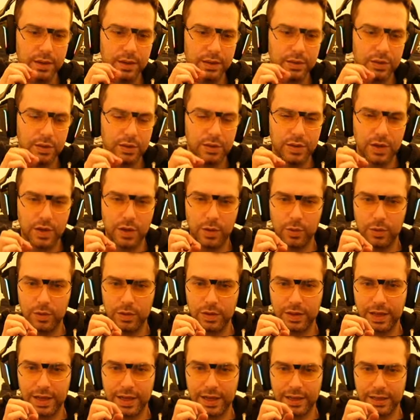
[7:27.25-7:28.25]
you know,
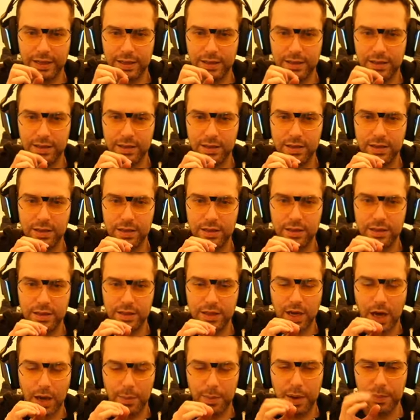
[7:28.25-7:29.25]
like,
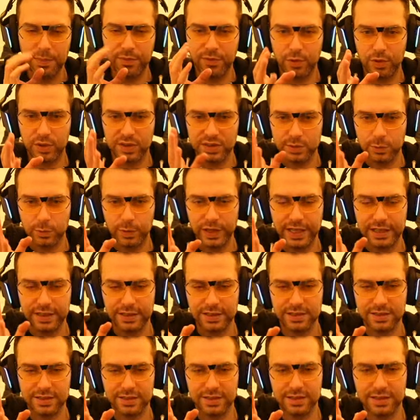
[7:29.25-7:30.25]
come up for his
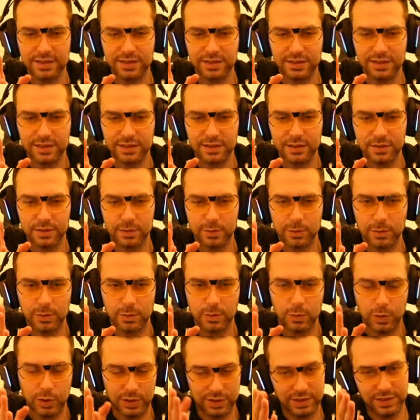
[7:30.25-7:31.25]
weaknesses,
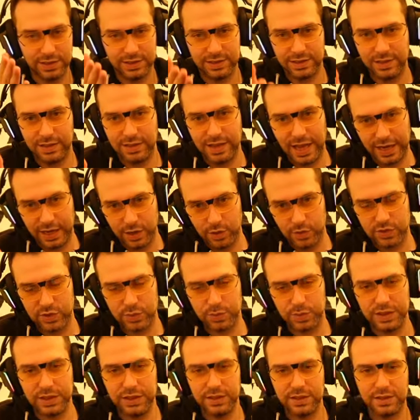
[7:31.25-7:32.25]
which is lack of
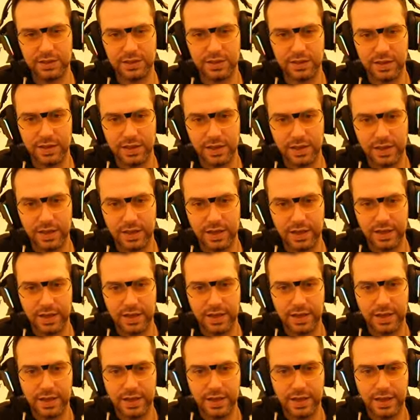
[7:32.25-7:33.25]
speed,
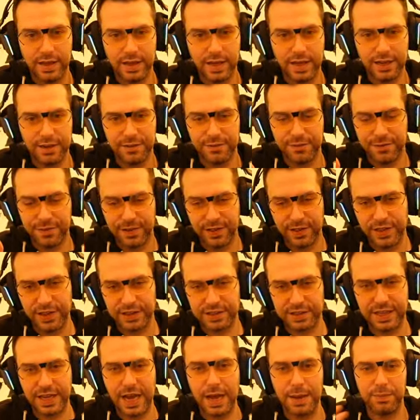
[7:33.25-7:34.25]
and fill
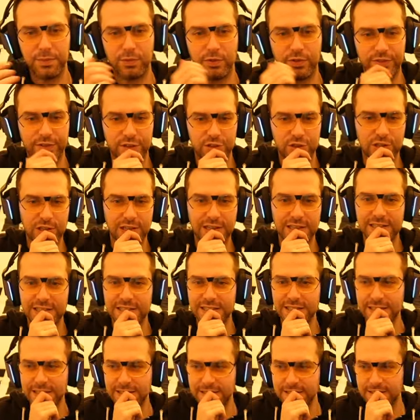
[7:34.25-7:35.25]
that gap with agility,
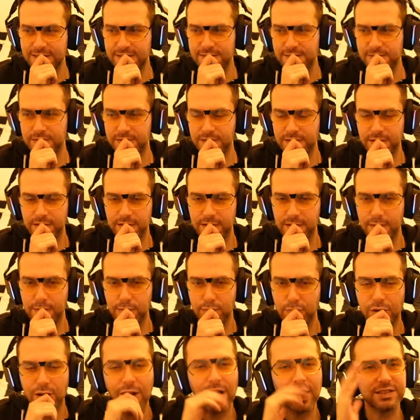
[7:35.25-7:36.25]

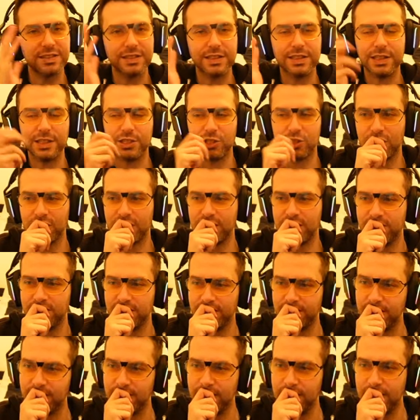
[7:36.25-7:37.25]
plus initiative?
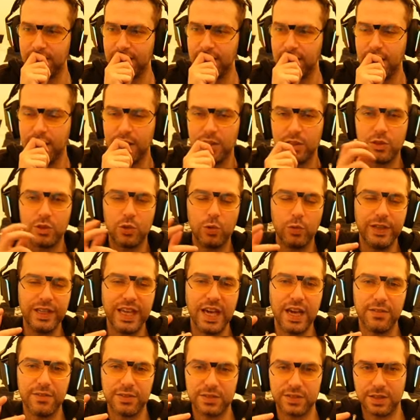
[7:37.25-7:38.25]
Do we
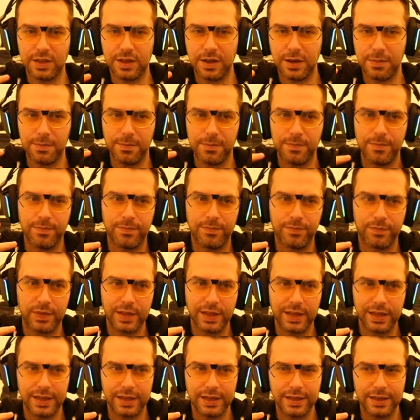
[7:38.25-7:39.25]
have some
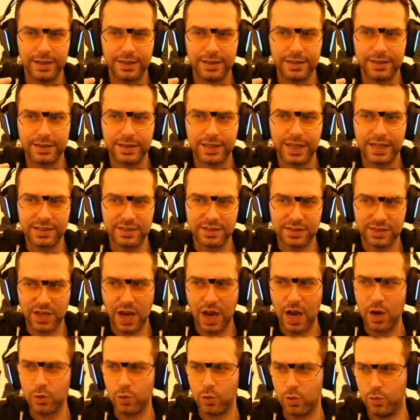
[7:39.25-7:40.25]

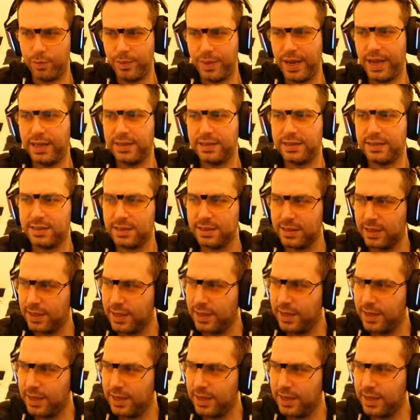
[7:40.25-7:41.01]
Castaro mains